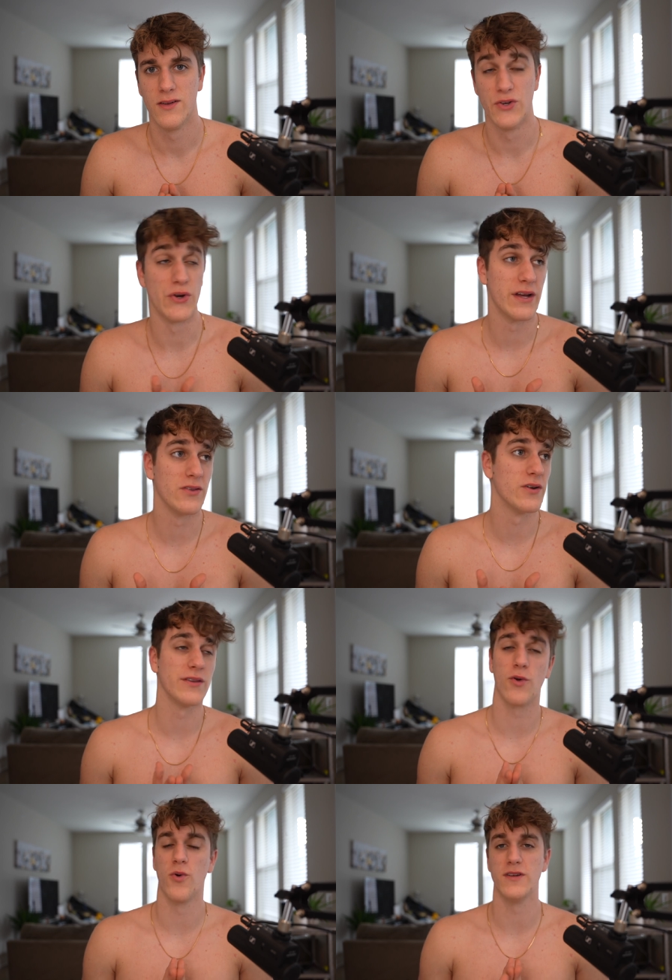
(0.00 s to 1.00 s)
During the
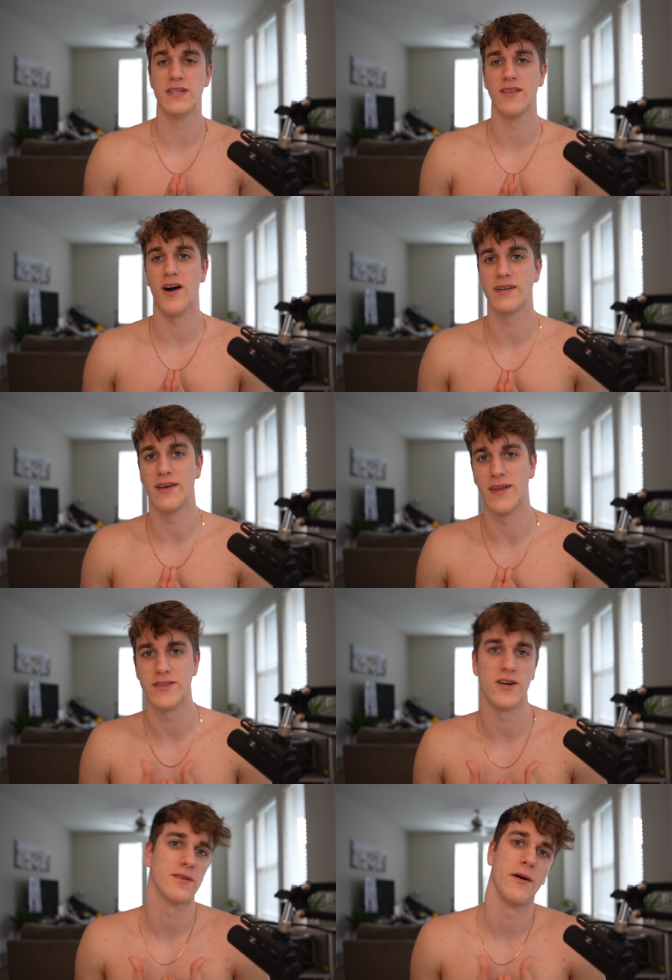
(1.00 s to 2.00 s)
quarantine lockdown that I
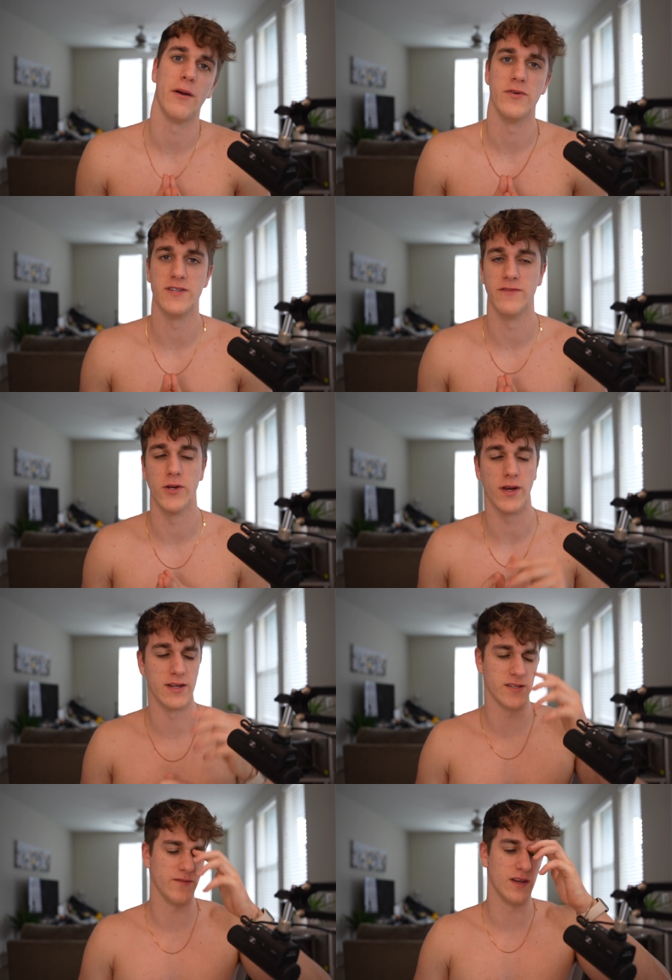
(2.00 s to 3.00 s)
talked about in my recent video,
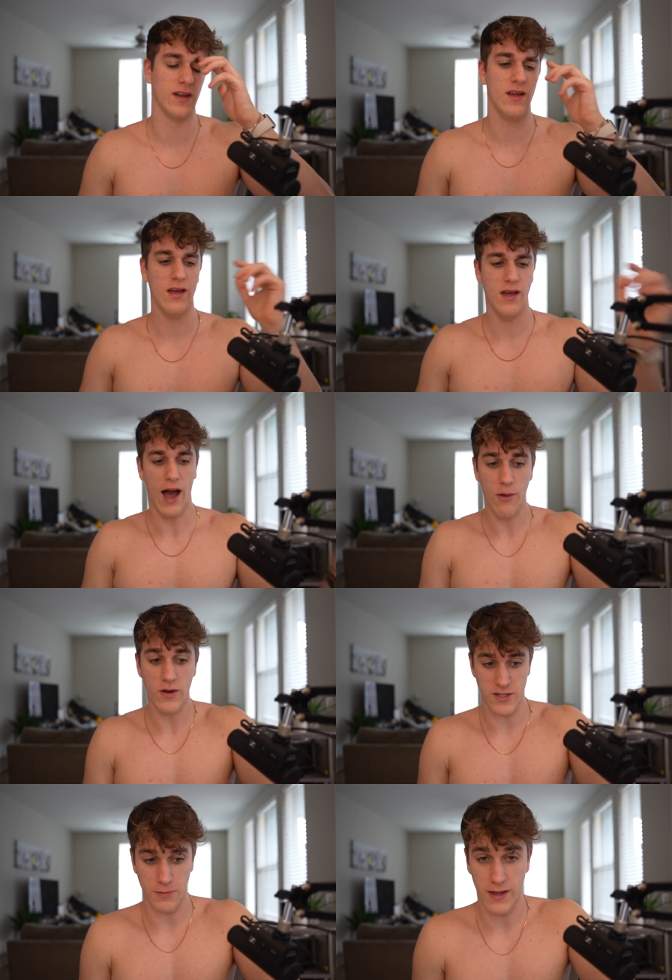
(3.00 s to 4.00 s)
Kenny's Fit, I
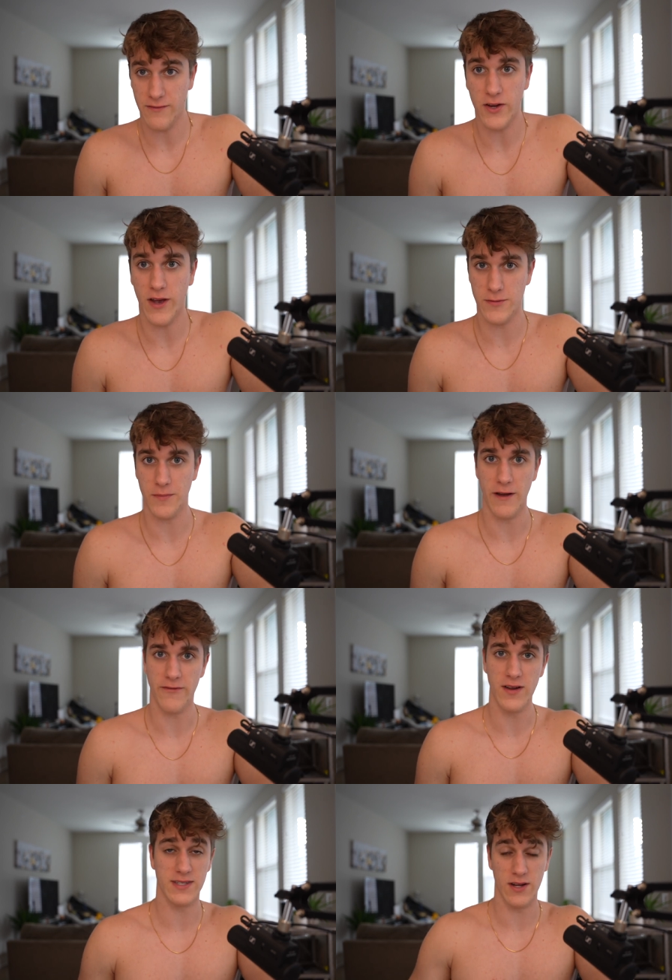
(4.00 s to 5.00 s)
was playing video games with my
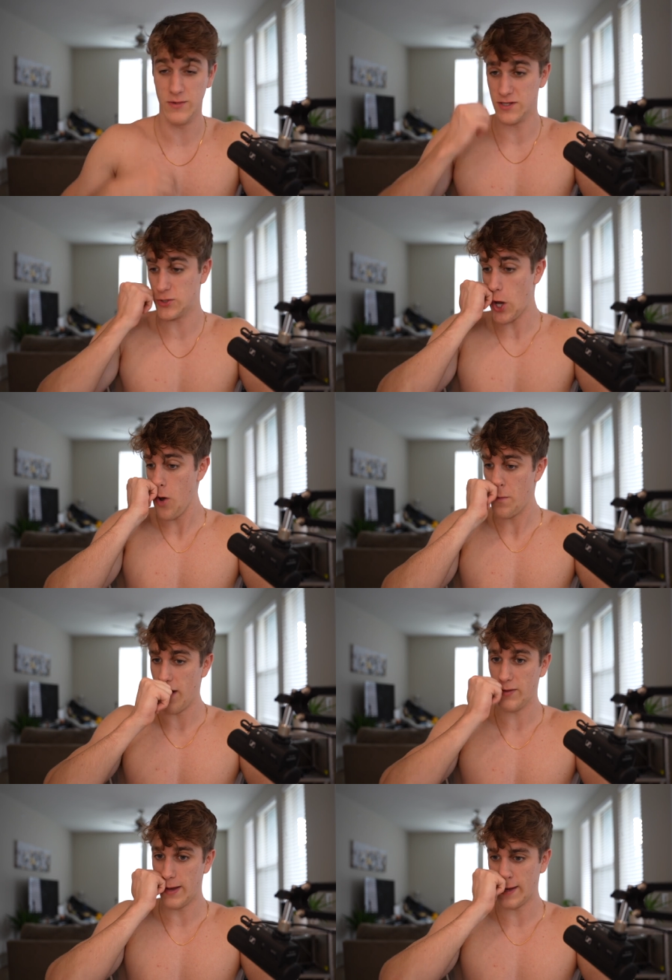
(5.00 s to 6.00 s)
friends and it was dope.
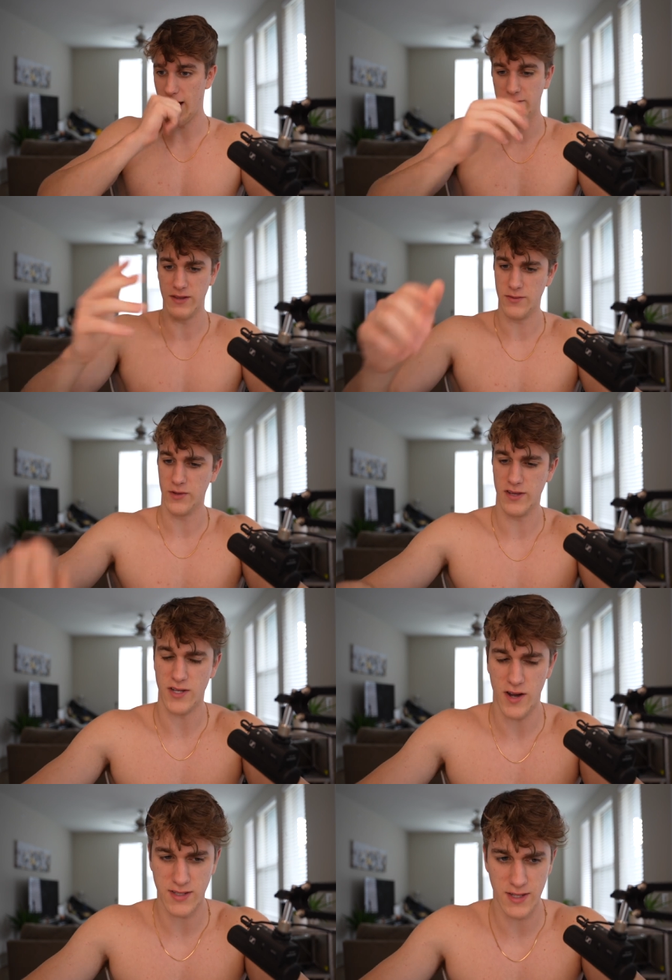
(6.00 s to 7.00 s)
I haven't really
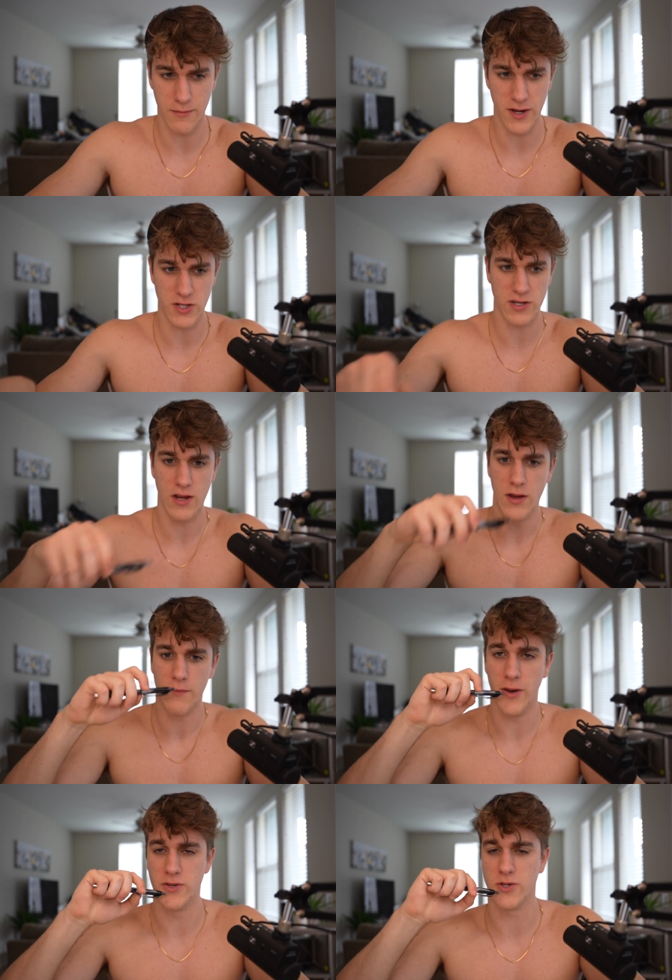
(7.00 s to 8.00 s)
talked to them much
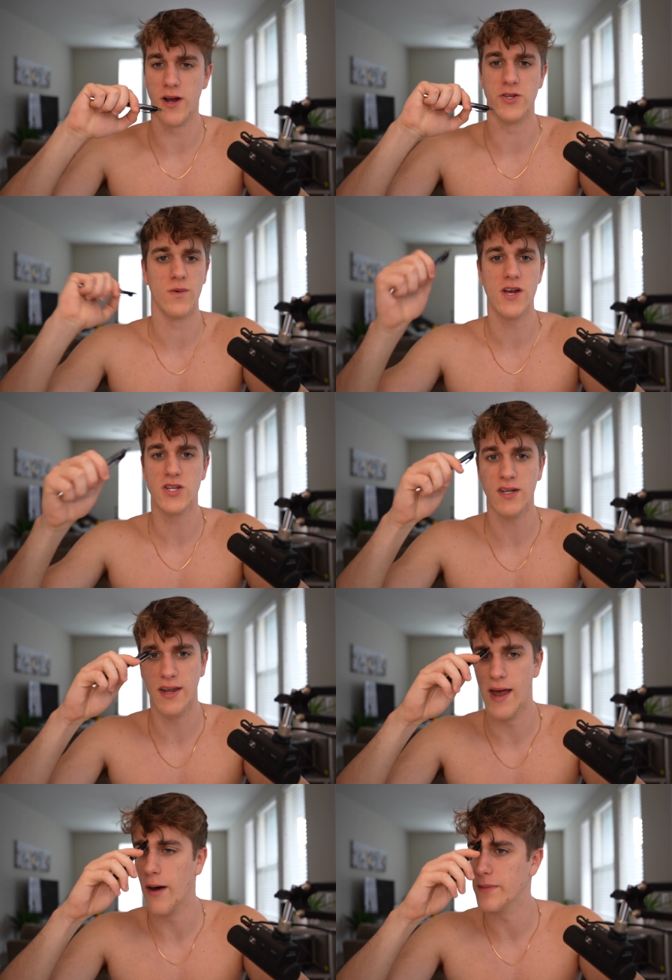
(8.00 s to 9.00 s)
post-graduation
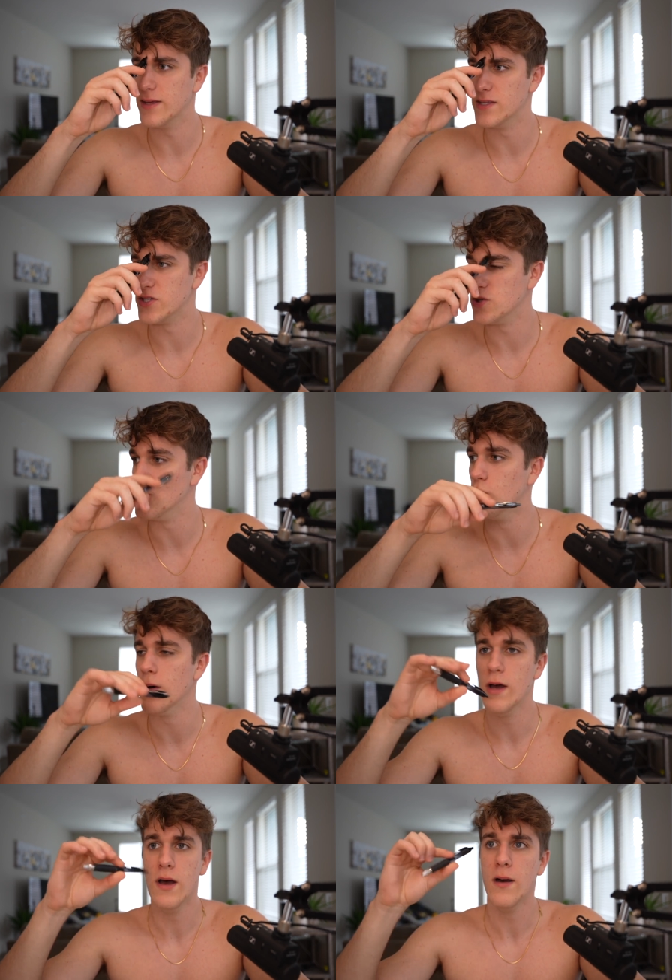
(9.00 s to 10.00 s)
and now I'm getting to
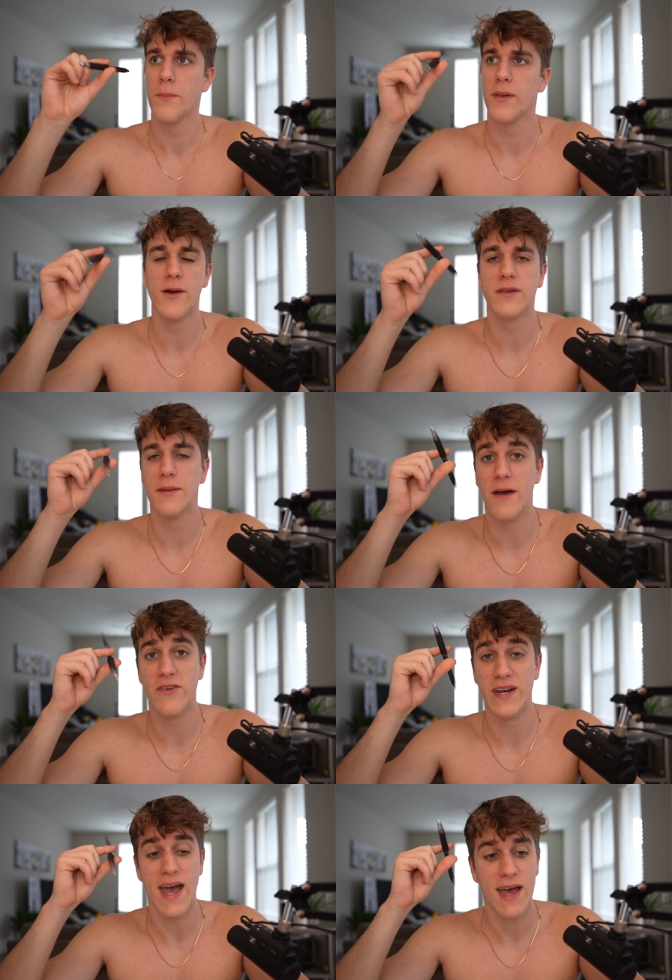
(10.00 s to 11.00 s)
play with them
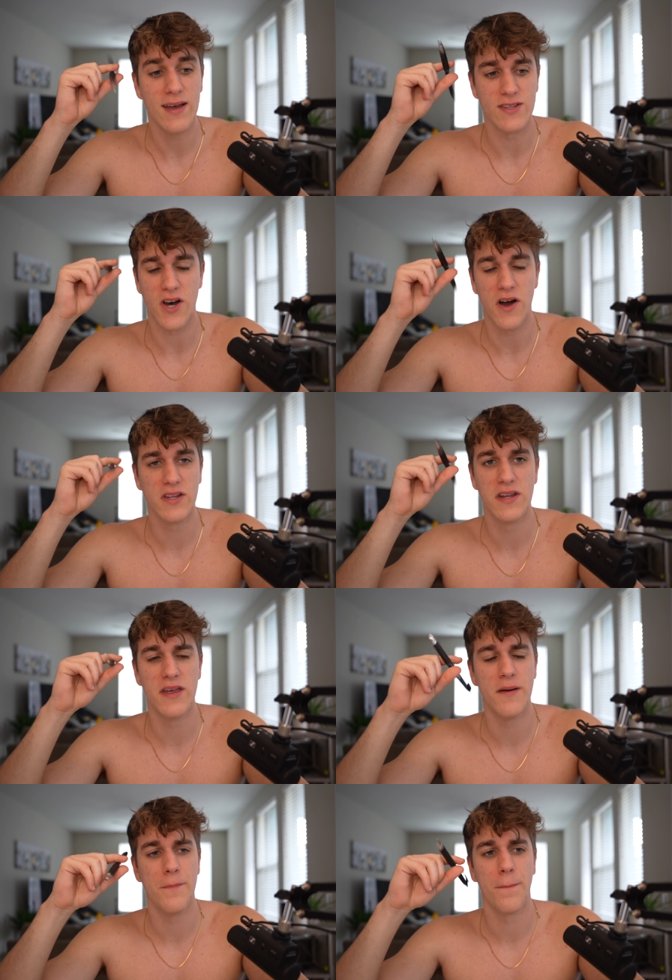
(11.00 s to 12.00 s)
every day and talking to
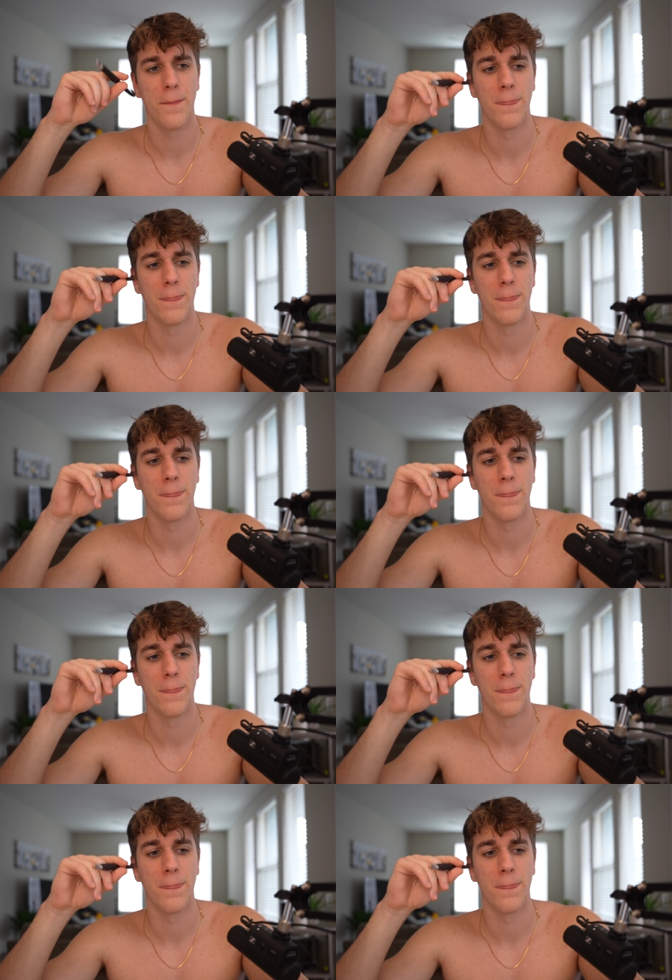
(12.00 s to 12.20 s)
them.